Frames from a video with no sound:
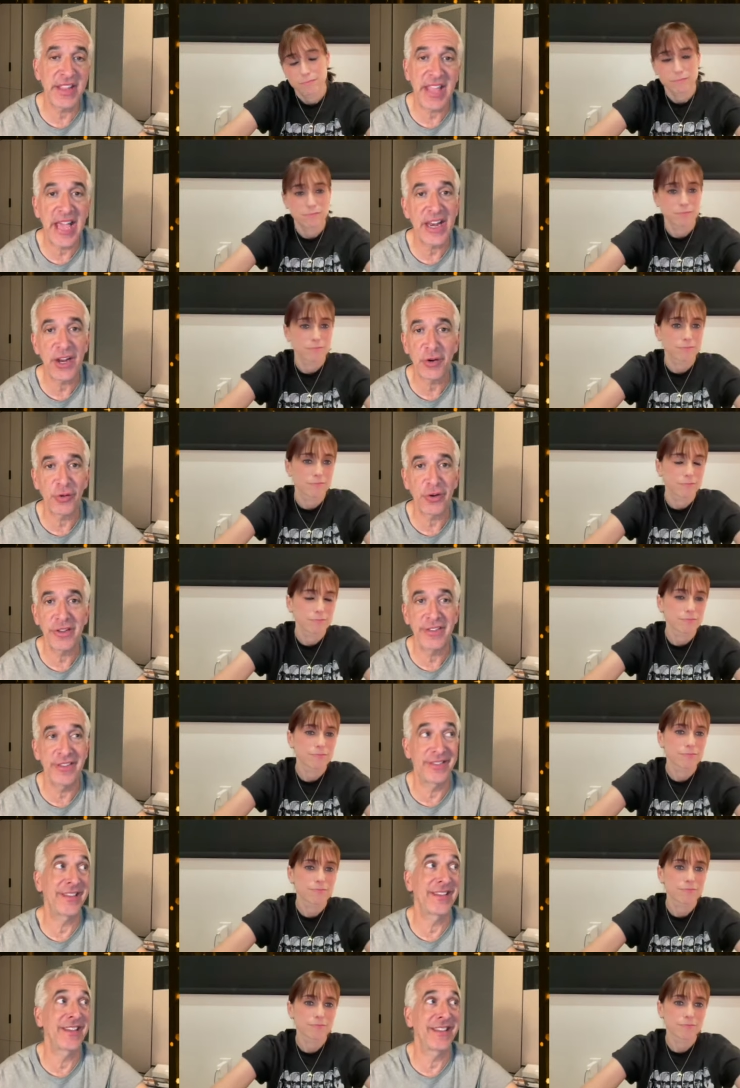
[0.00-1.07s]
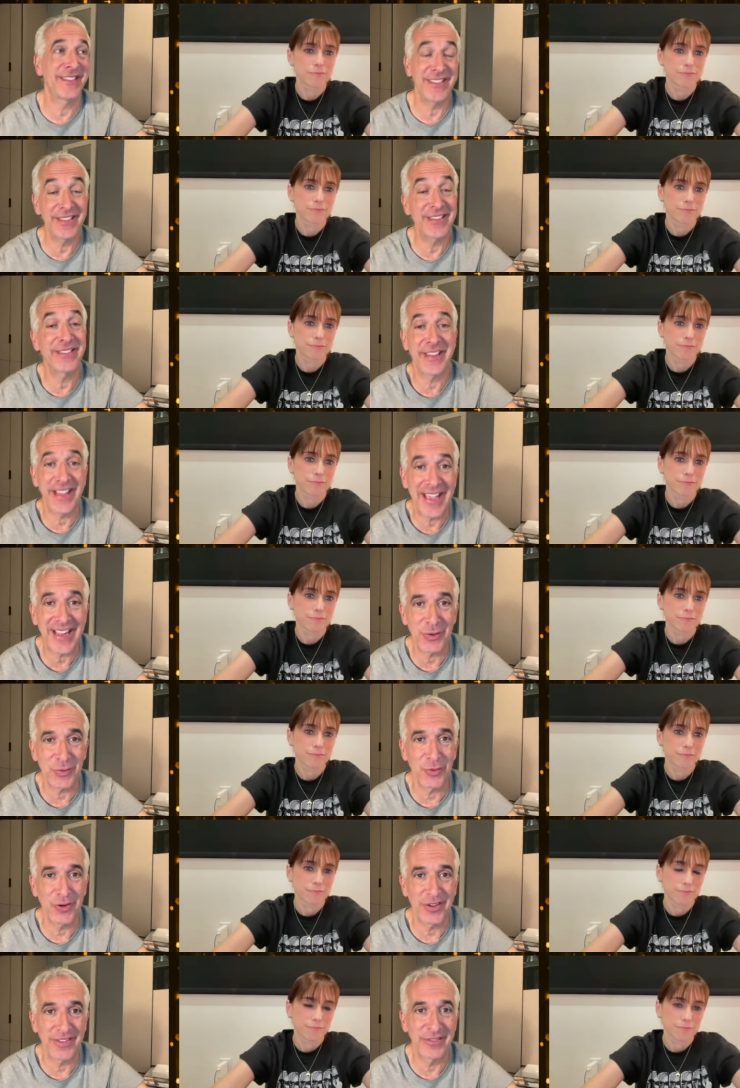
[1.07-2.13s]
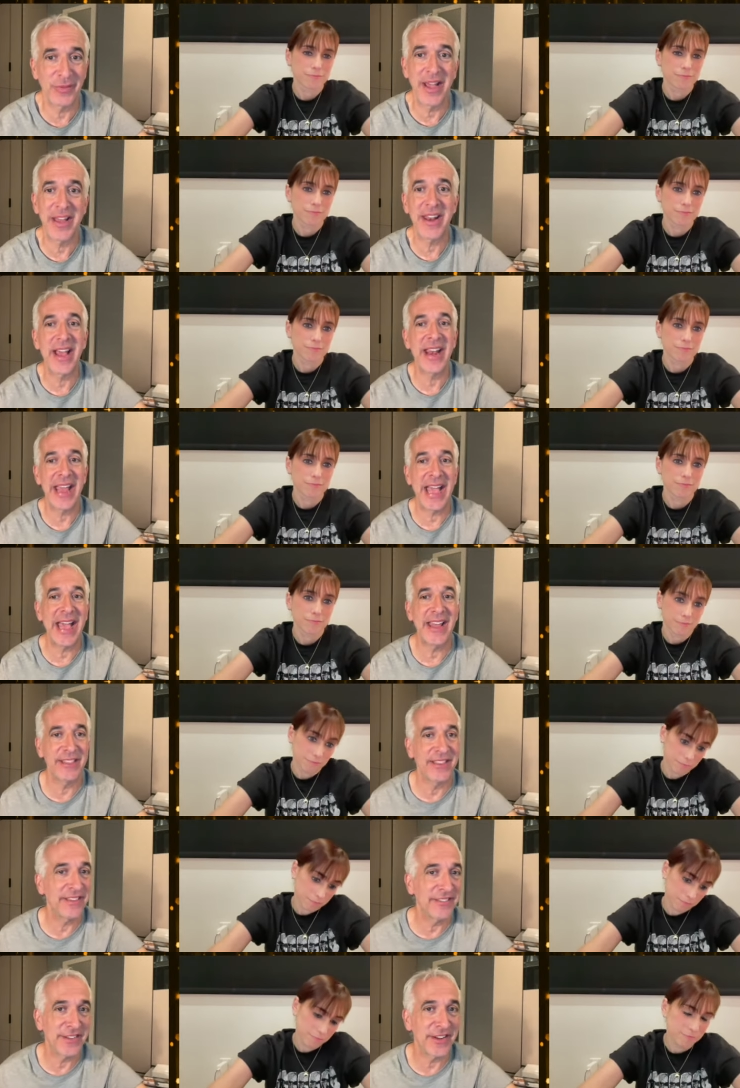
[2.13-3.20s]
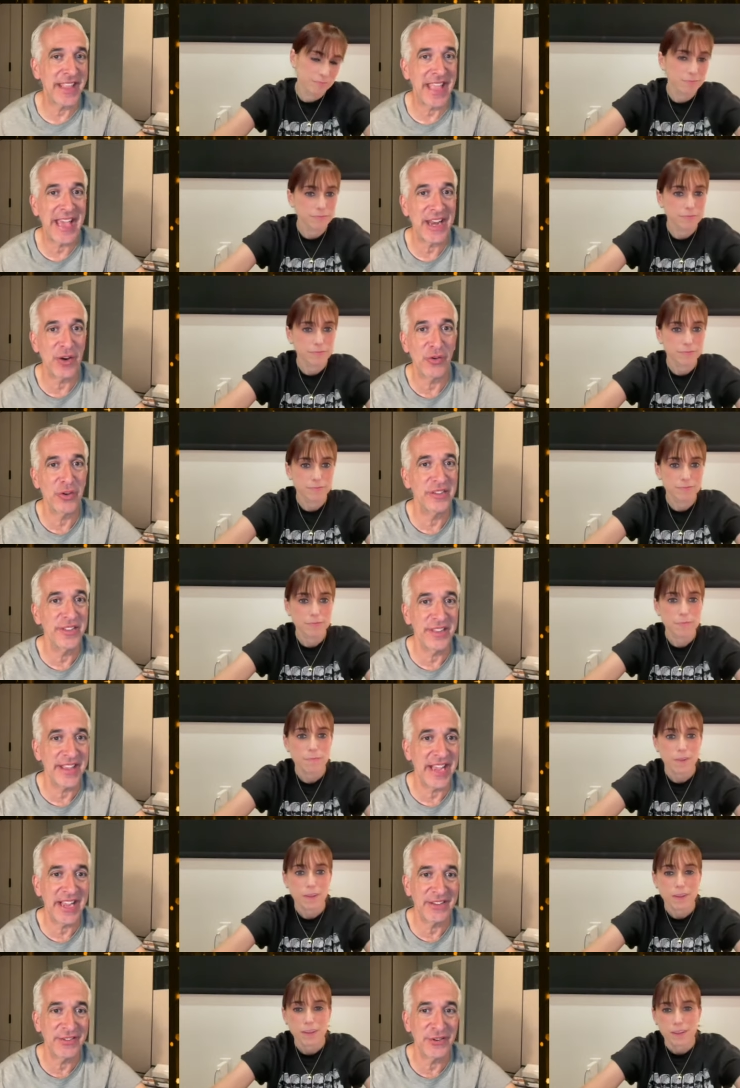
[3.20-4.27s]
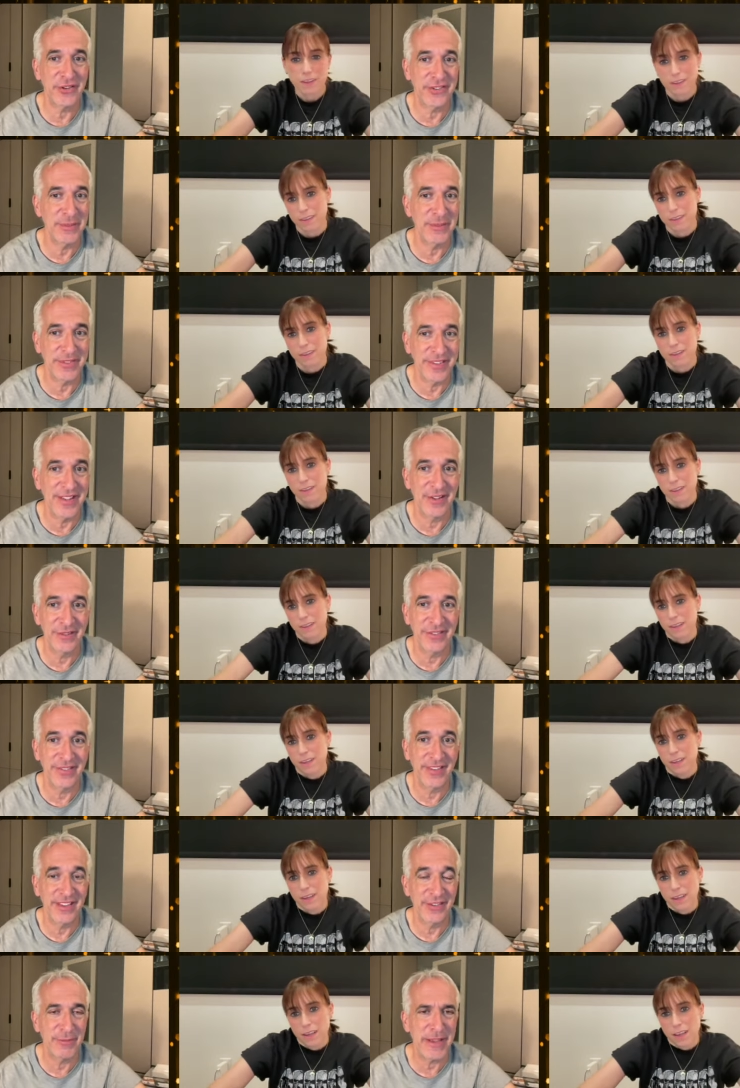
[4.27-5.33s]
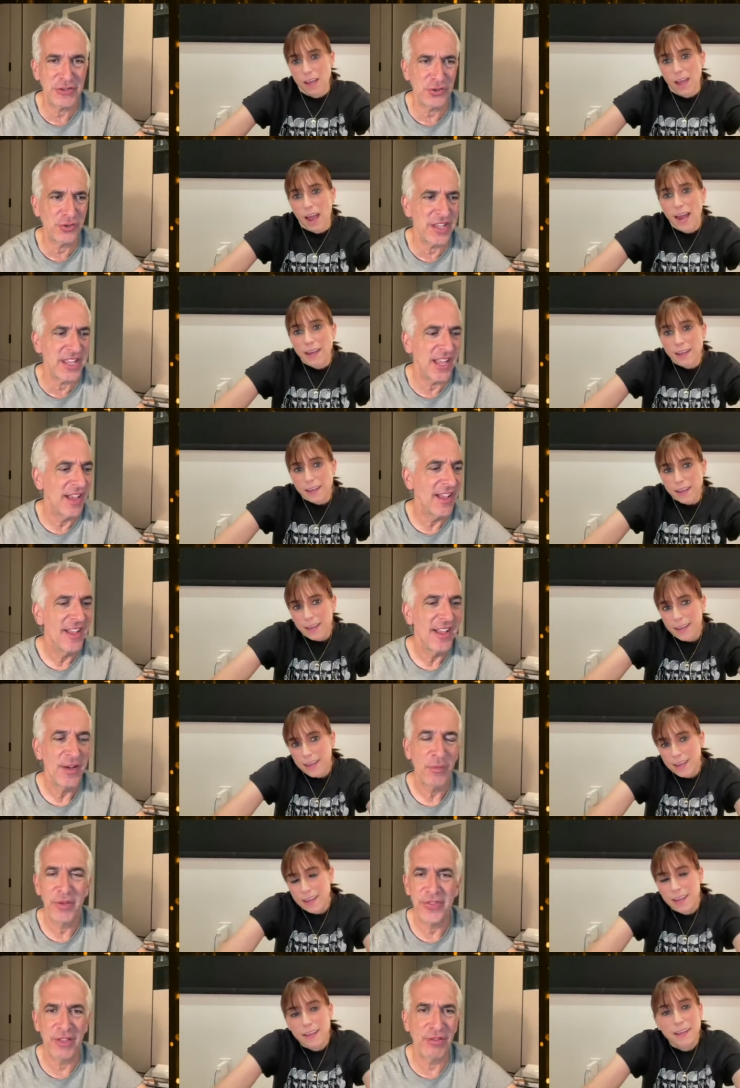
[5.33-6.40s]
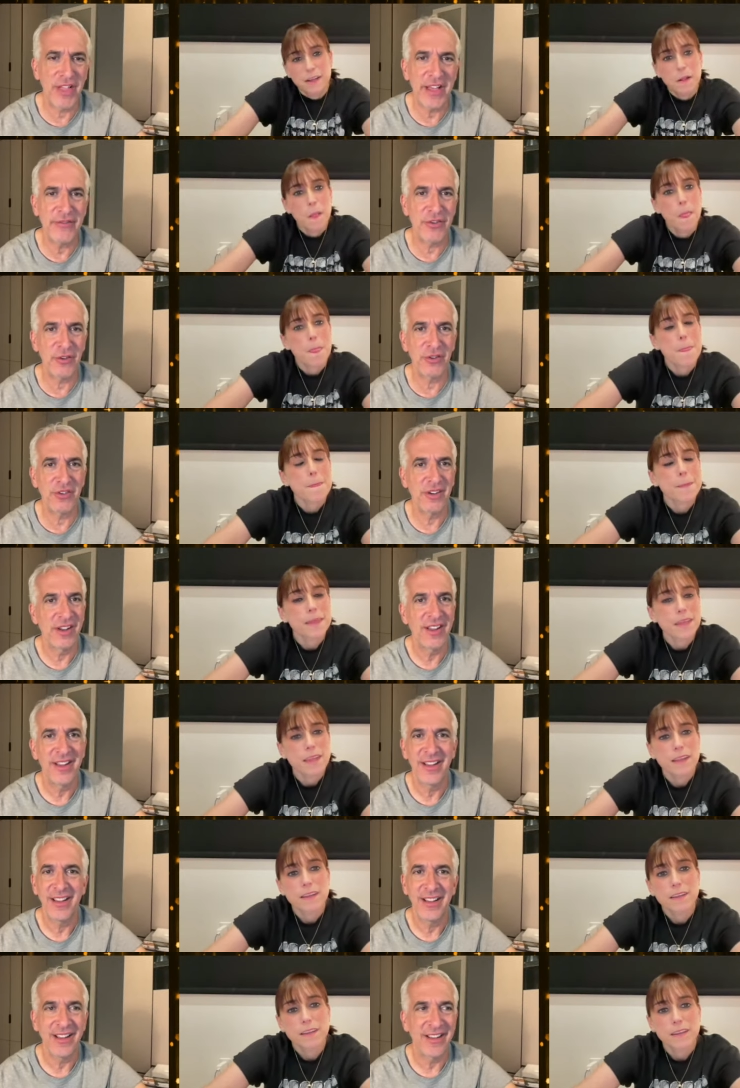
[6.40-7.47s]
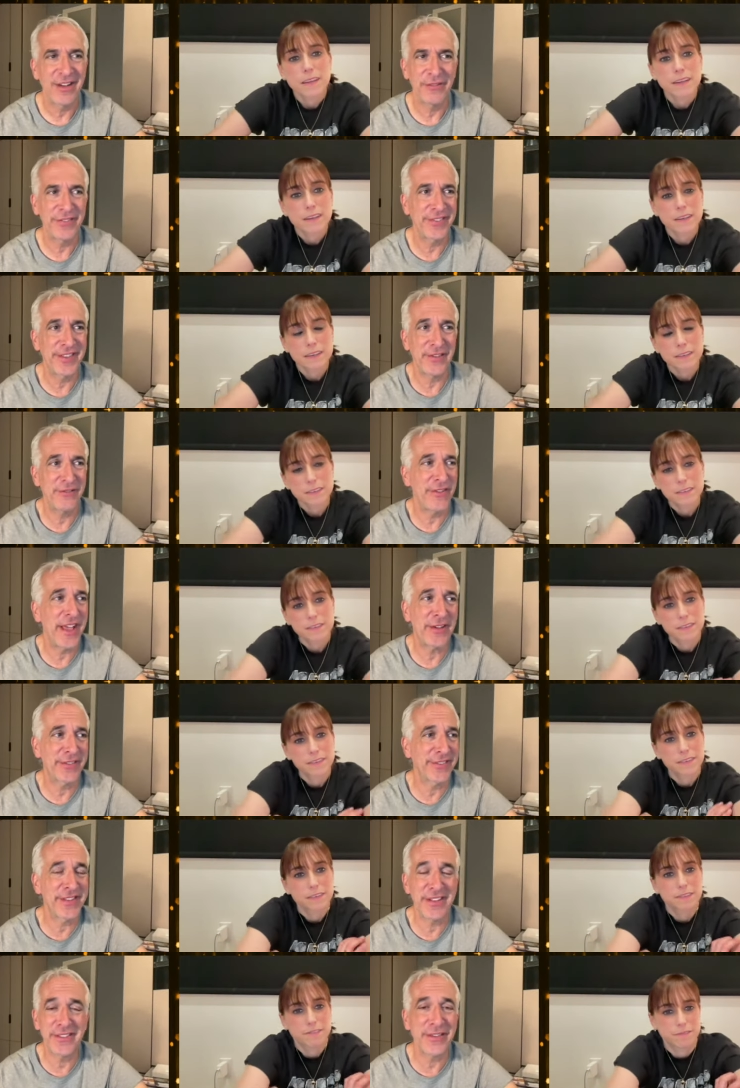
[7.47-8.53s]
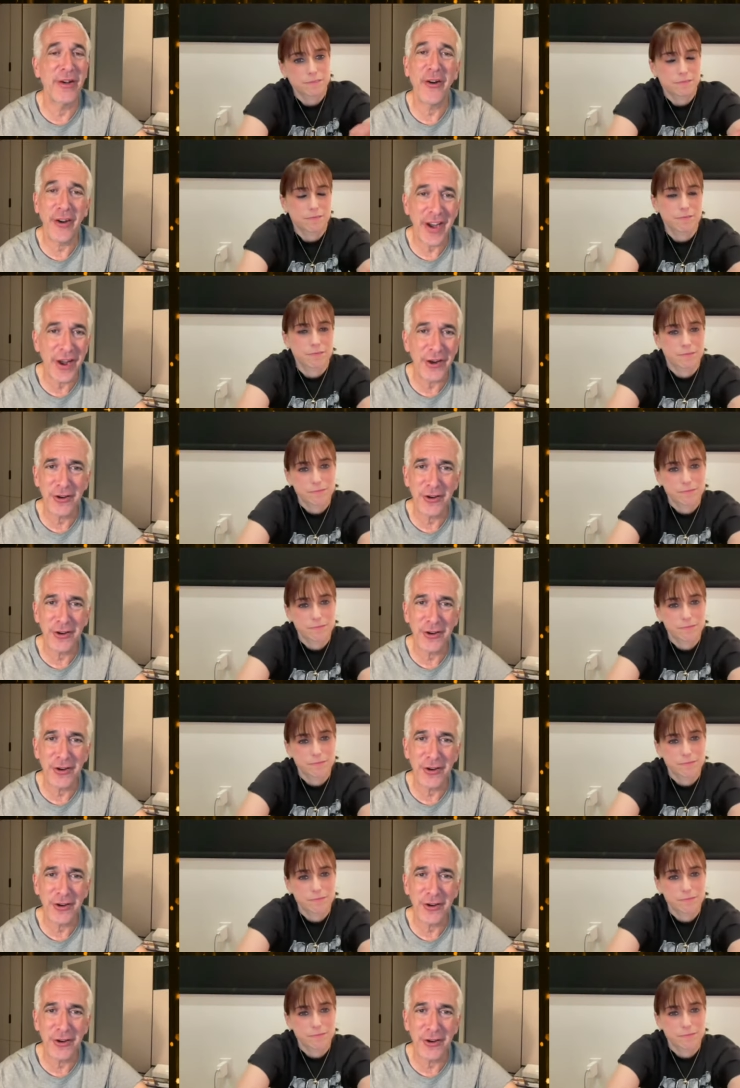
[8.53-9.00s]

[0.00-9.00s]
Speaker 1: category to the SAG Awards. Why not add the stunt category to the Oscars themselves, especially with the level of how stunts are, how